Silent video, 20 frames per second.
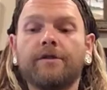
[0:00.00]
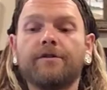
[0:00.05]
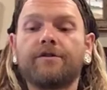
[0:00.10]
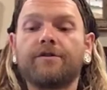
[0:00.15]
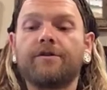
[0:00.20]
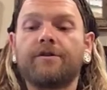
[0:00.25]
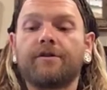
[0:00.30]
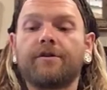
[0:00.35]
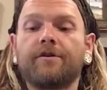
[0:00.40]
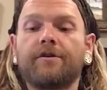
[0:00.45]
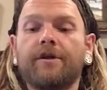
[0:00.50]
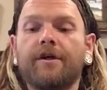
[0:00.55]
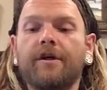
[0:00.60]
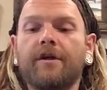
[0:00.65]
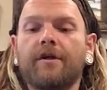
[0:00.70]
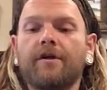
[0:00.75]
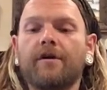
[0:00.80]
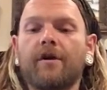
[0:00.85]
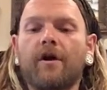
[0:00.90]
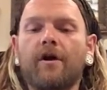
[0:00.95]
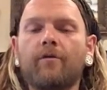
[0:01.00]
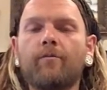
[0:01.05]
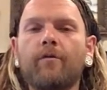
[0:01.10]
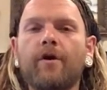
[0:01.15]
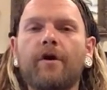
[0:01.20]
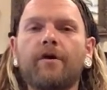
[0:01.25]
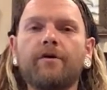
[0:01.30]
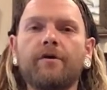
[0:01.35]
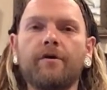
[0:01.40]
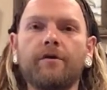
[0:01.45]
jittery and heart
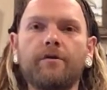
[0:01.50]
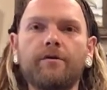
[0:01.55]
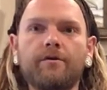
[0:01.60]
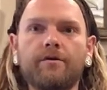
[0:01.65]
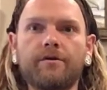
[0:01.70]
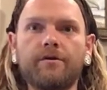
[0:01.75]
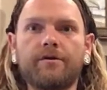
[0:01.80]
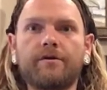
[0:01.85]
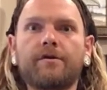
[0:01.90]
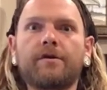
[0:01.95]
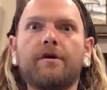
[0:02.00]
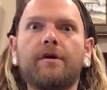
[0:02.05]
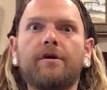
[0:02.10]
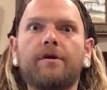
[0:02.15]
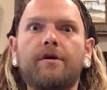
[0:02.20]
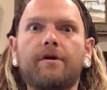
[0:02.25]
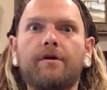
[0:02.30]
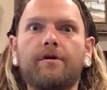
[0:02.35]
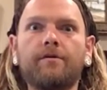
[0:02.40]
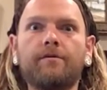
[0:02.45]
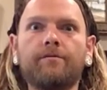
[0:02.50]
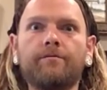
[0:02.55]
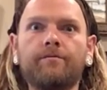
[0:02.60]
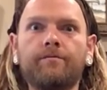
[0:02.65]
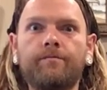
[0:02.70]
pounding. You just kind of